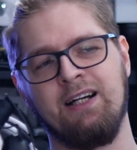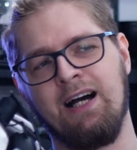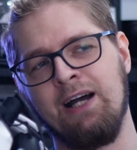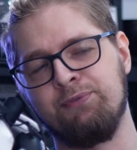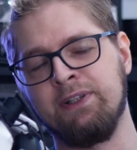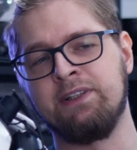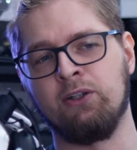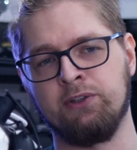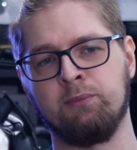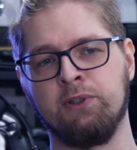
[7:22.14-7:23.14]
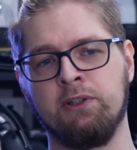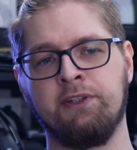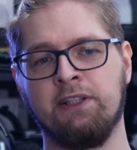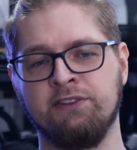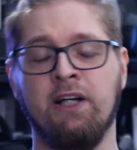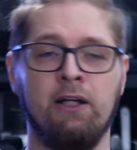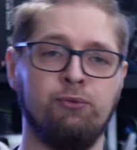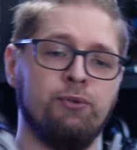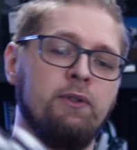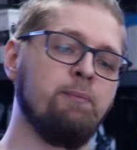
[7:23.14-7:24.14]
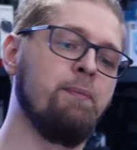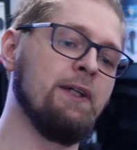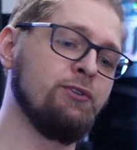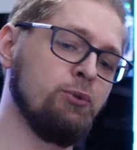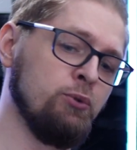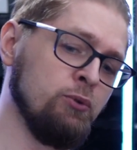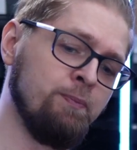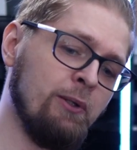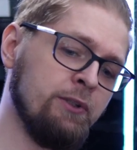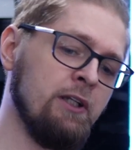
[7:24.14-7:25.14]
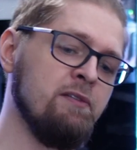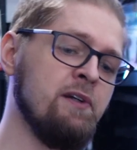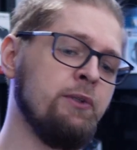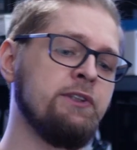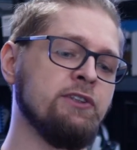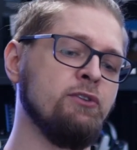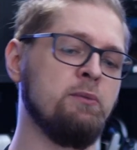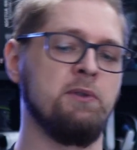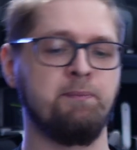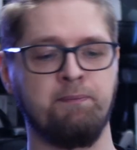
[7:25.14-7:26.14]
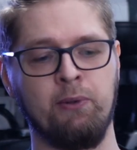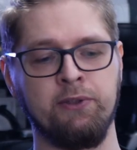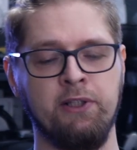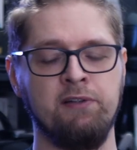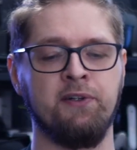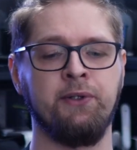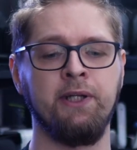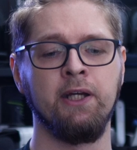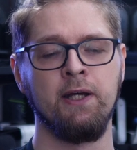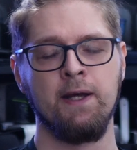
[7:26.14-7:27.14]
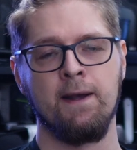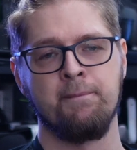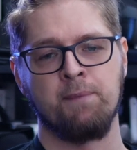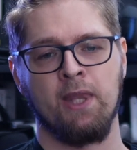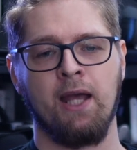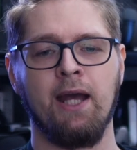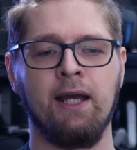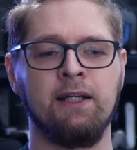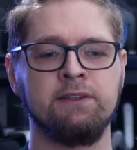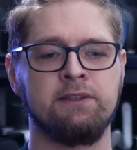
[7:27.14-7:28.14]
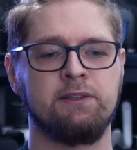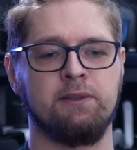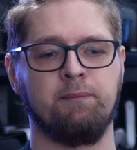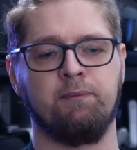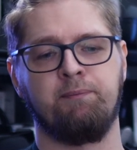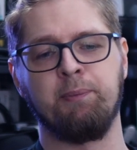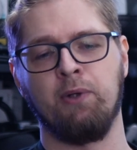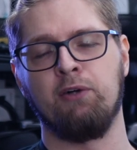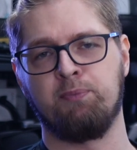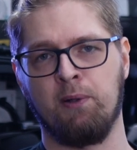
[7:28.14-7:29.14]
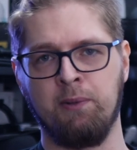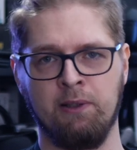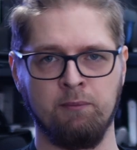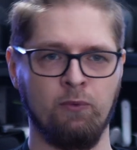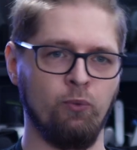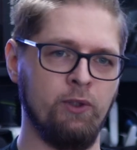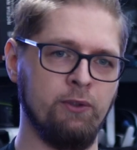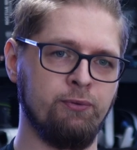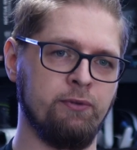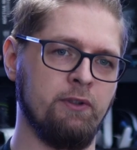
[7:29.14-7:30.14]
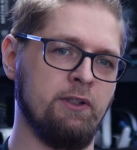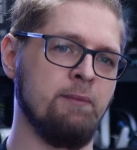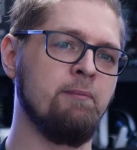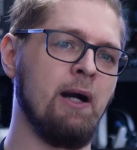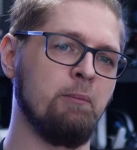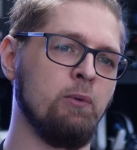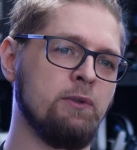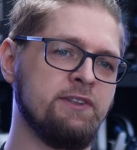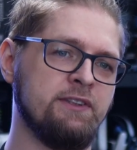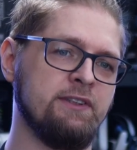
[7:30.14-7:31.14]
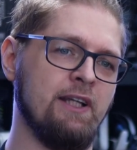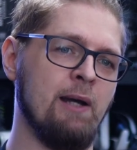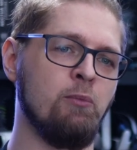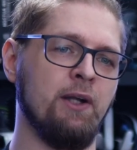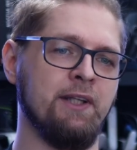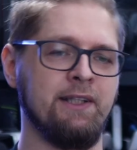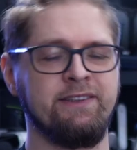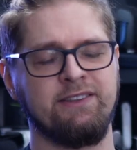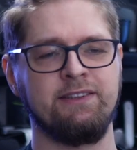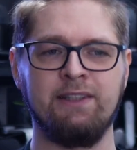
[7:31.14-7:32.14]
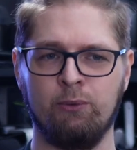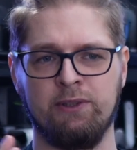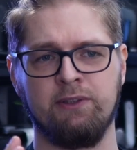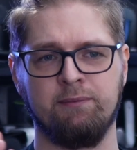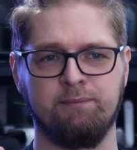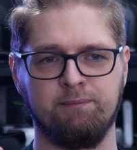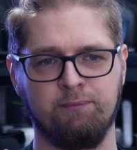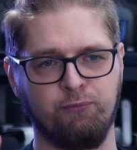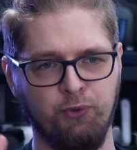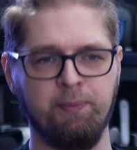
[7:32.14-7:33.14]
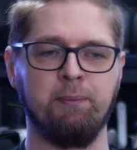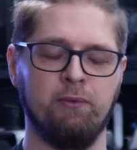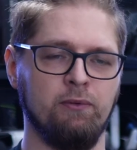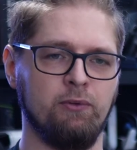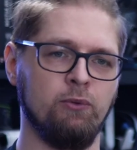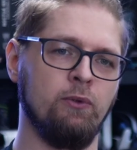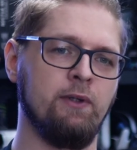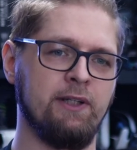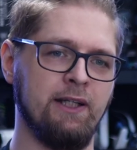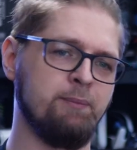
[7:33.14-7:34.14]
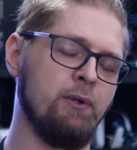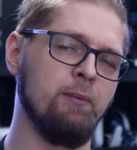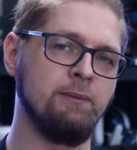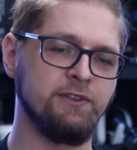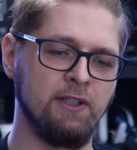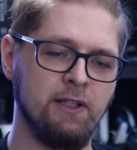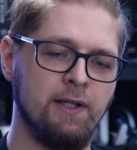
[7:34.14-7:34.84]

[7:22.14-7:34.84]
I think the other model doesn't have pass-through power delivery, just normal power delivery. And people have problem with MacBook's M1. At least there were few people who had problems.